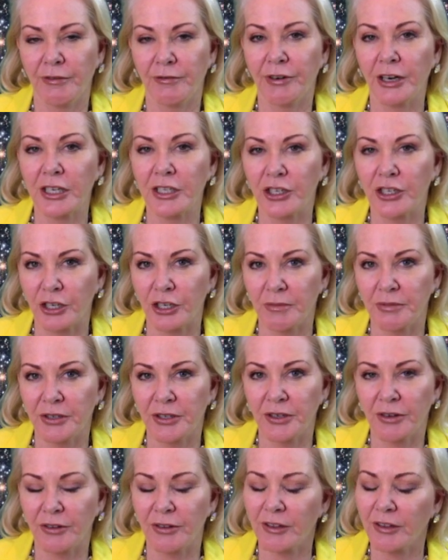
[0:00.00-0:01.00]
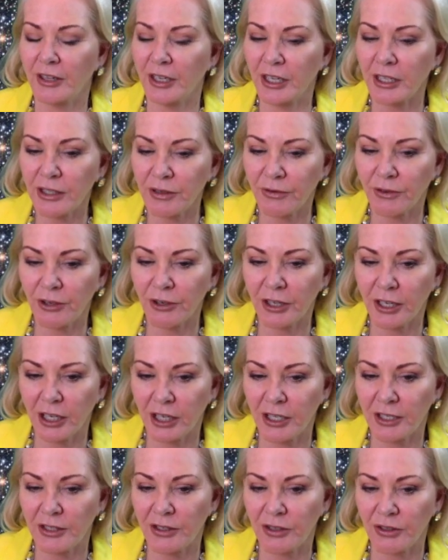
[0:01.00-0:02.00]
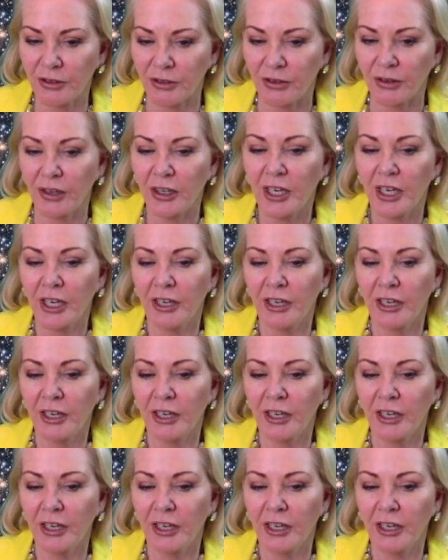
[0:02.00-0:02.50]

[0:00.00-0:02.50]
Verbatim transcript: friendships. So that's very nice too.